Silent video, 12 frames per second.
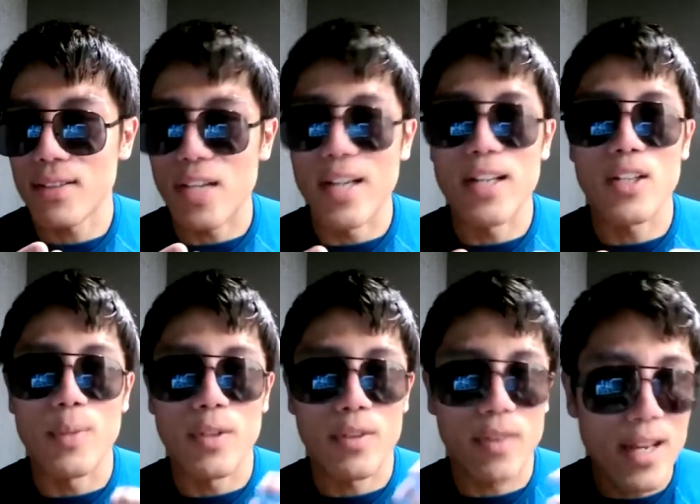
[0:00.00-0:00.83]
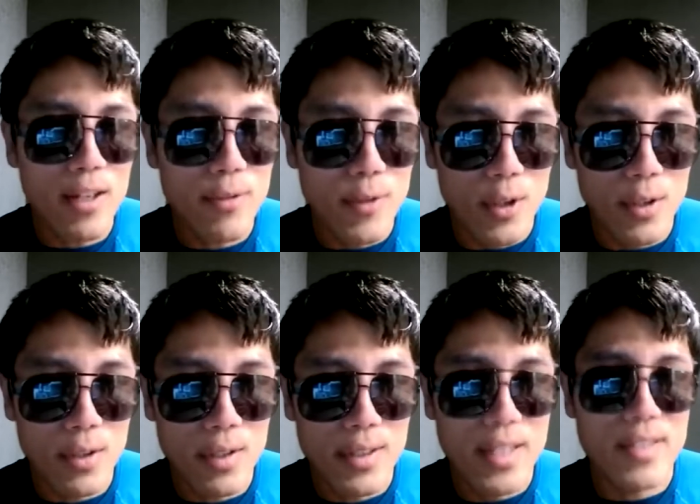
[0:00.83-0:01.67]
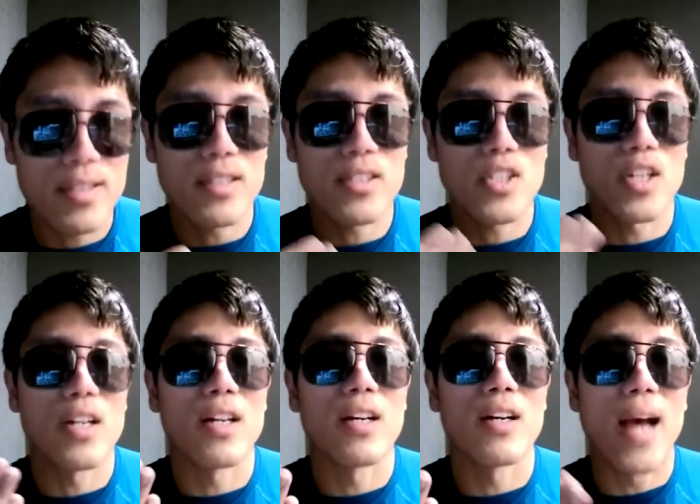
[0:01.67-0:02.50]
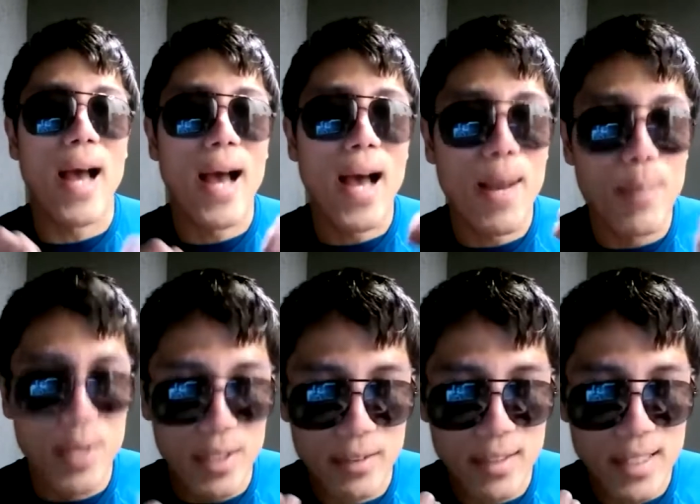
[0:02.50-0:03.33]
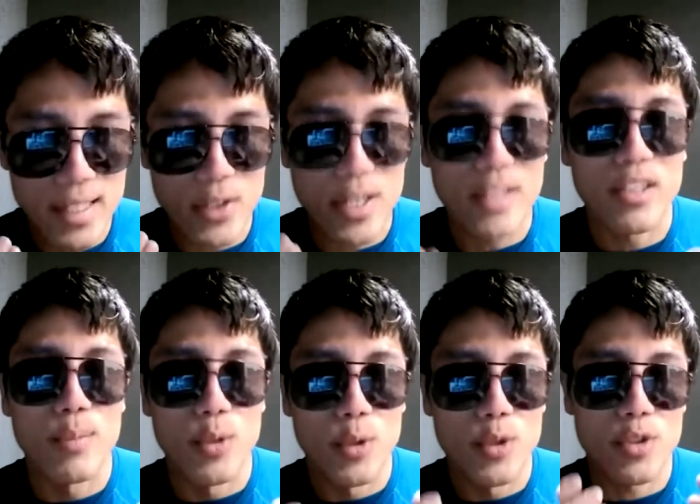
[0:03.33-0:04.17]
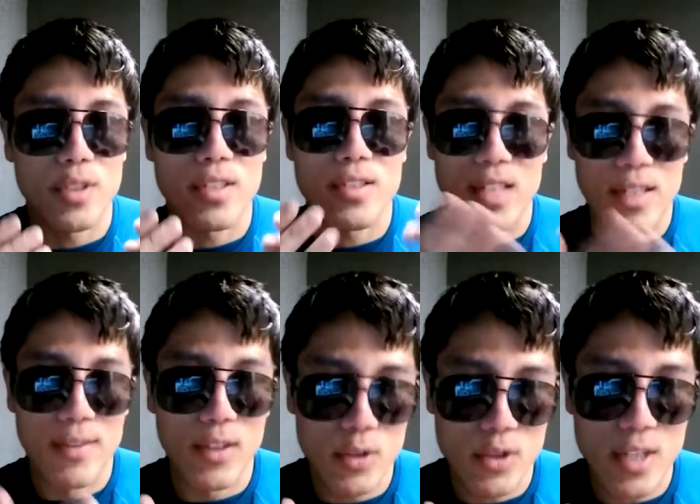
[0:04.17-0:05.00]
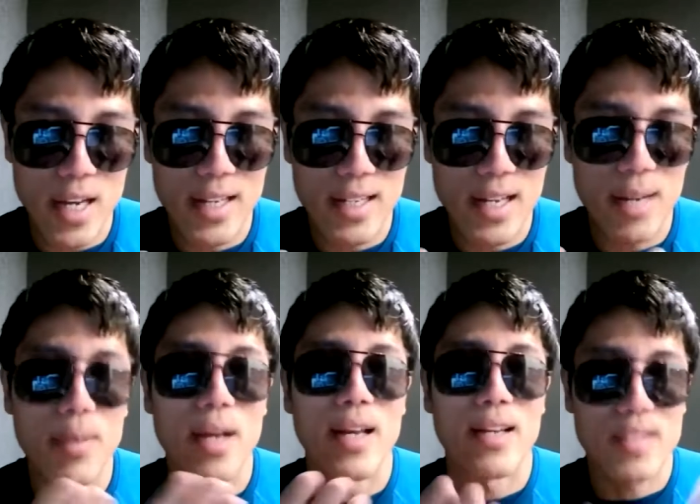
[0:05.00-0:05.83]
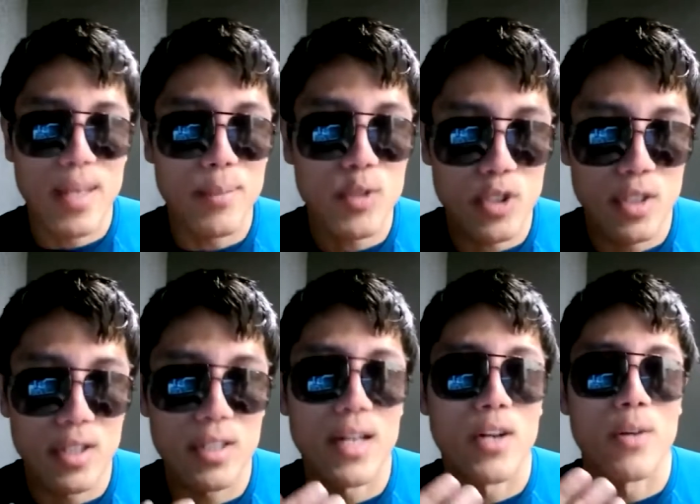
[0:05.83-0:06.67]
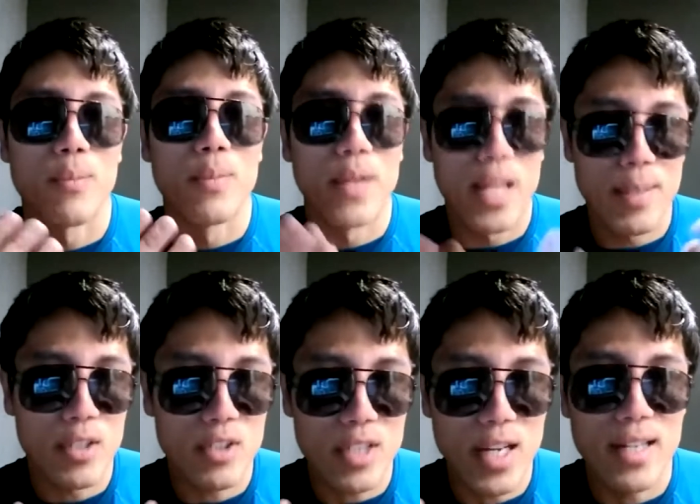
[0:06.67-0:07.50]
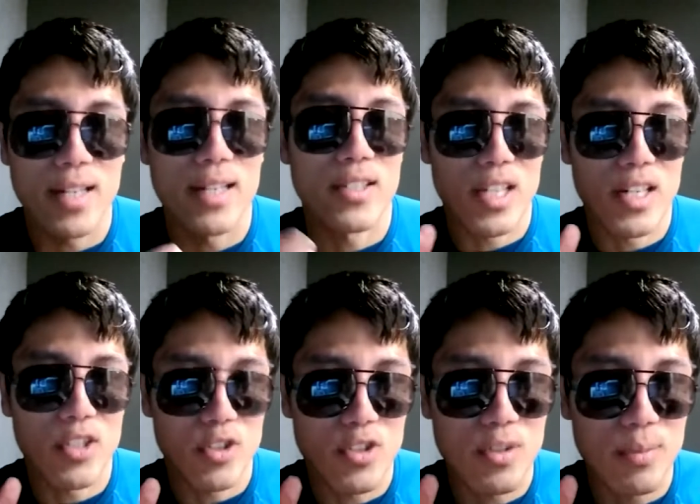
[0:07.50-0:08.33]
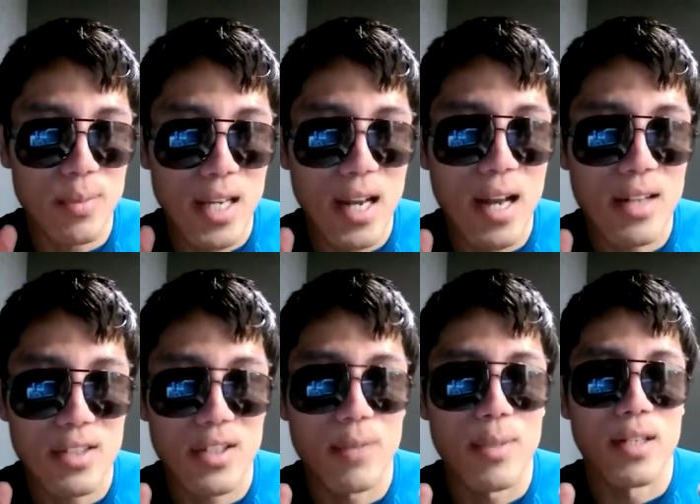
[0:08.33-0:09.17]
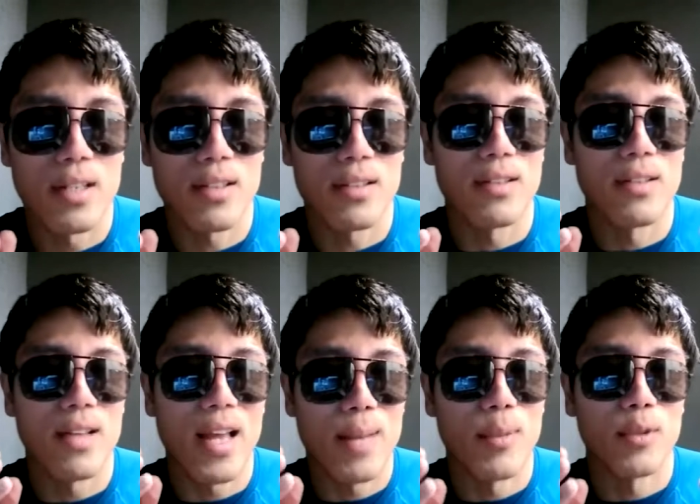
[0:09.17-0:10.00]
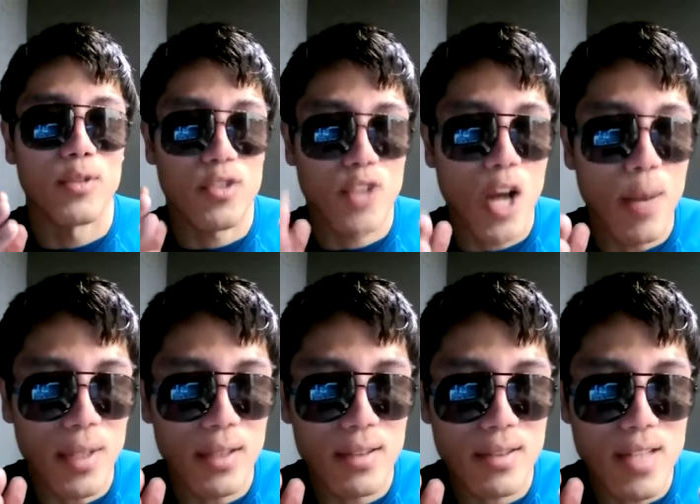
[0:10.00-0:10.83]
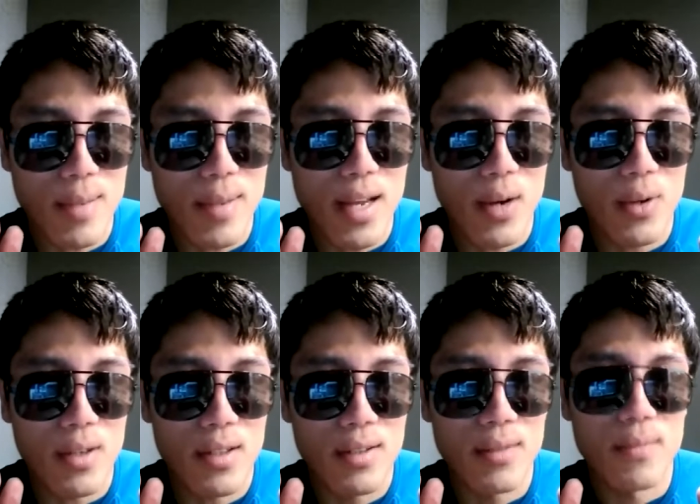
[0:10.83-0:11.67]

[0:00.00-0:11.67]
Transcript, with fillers: China could be thankful that such a ability or attribution is given to China by assumption or blaming China that China should be should have been able to stop it somehow.